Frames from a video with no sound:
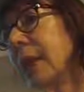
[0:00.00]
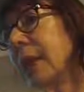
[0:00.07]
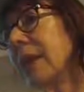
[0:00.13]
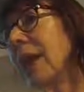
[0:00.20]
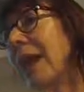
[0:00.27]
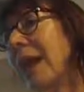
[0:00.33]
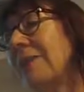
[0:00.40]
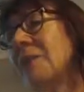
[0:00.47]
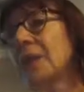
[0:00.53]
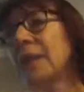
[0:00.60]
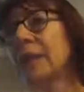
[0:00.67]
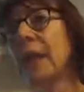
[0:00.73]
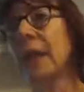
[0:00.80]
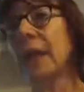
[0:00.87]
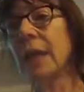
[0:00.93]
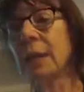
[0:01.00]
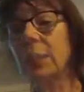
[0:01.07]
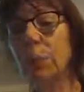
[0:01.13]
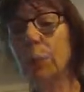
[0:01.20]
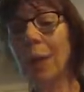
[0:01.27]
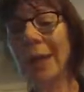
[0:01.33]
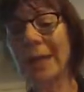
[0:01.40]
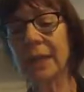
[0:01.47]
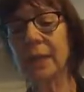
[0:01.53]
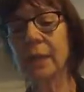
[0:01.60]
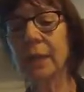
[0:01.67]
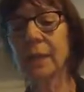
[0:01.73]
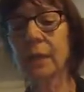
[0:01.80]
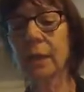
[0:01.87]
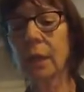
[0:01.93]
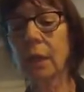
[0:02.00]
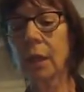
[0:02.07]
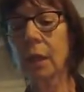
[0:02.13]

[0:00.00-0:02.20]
and I have to say, in practice,